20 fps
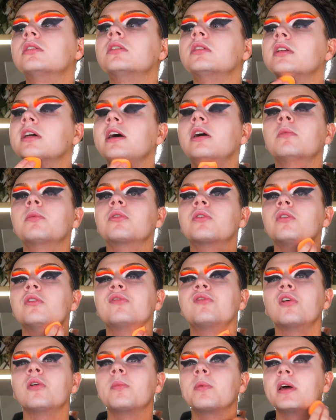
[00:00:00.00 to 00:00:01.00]
Helps
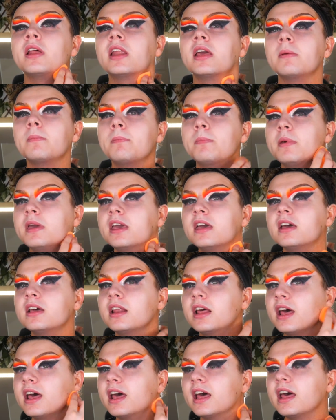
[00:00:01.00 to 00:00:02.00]
cover up any beard
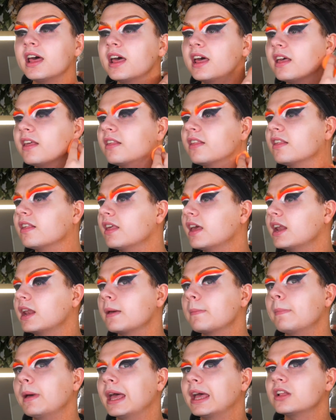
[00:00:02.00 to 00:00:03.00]
hairs,
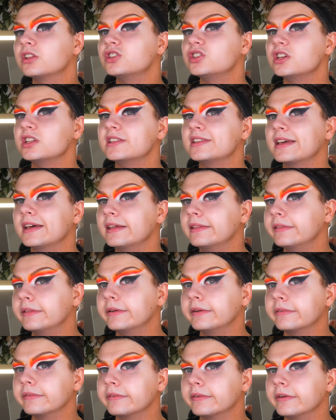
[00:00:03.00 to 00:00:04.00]
any patchy tan
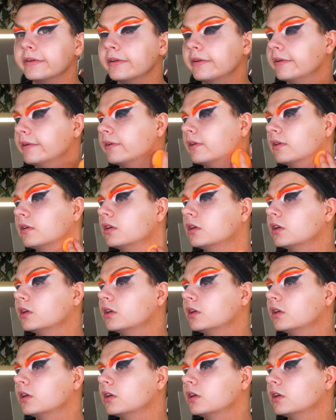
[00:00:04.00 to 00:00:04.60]
that I've got.